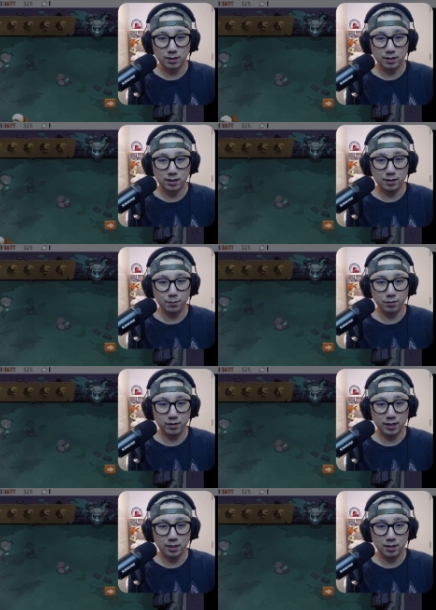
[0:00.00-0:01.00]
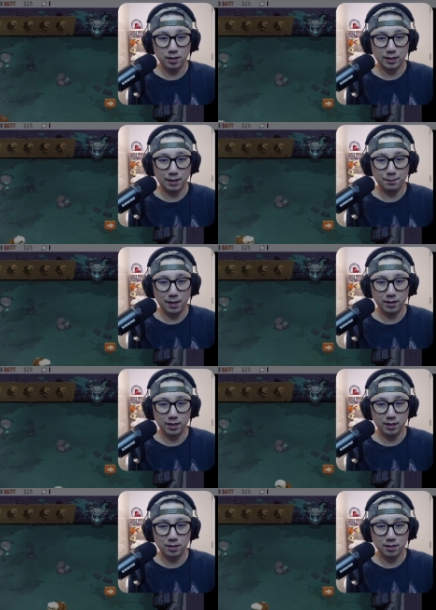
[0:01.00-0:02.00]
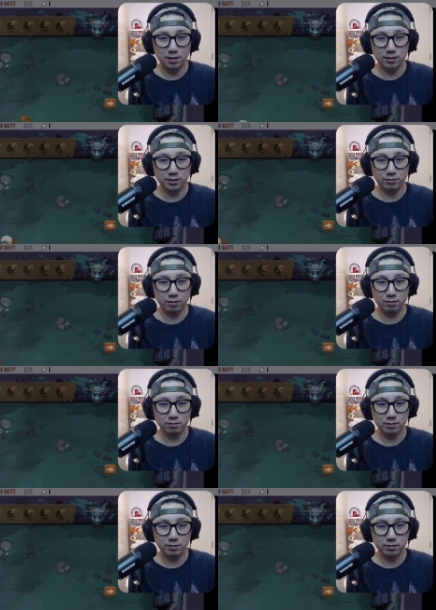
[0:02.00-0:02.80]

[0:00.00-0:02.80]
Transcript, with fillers: keyboard thing, uh, gamepad thing, uh, zero,